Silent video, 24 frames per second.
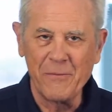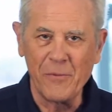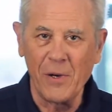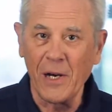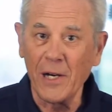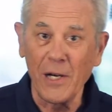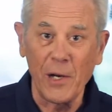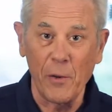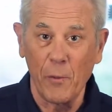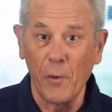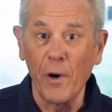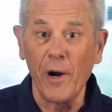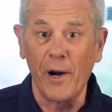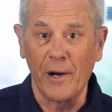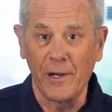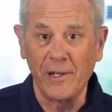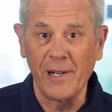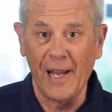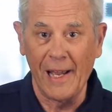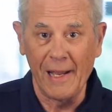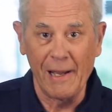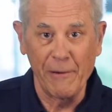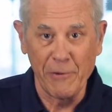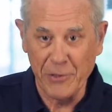Well, it
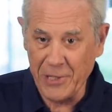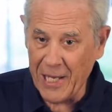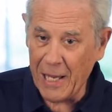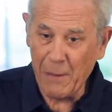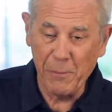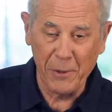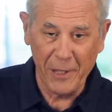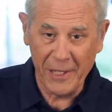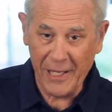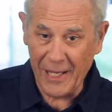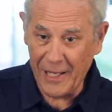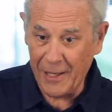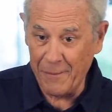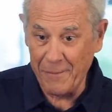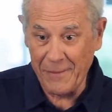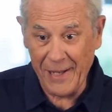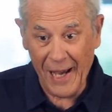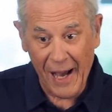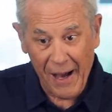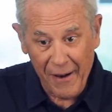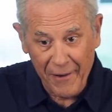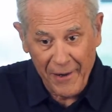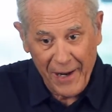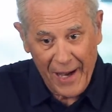worked. I was able to get him
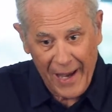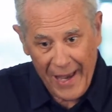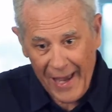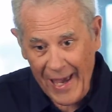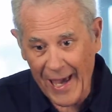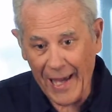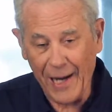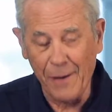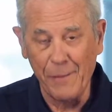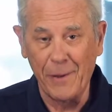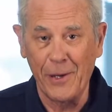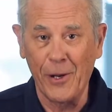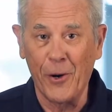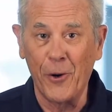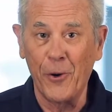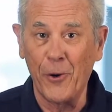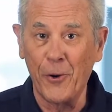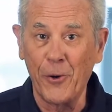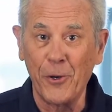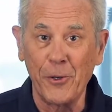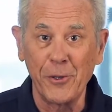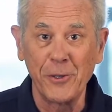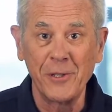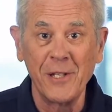down. I had him in a
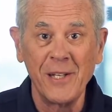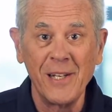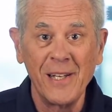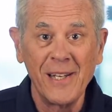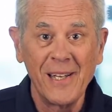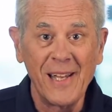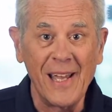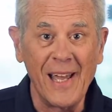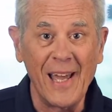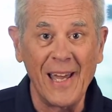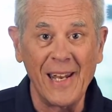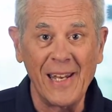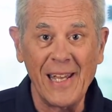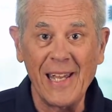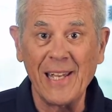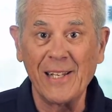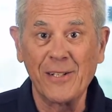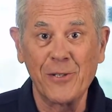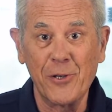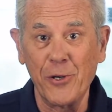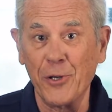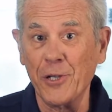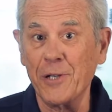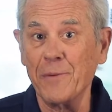hold, and he
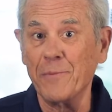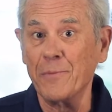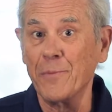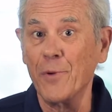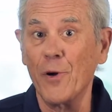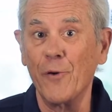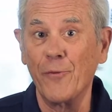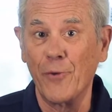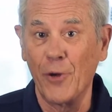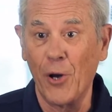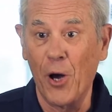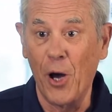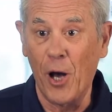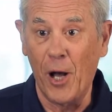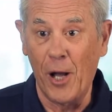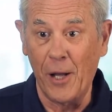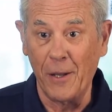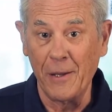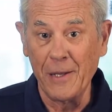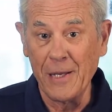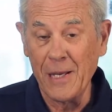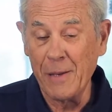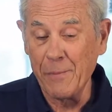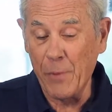couldn't move at
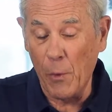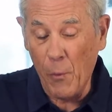all.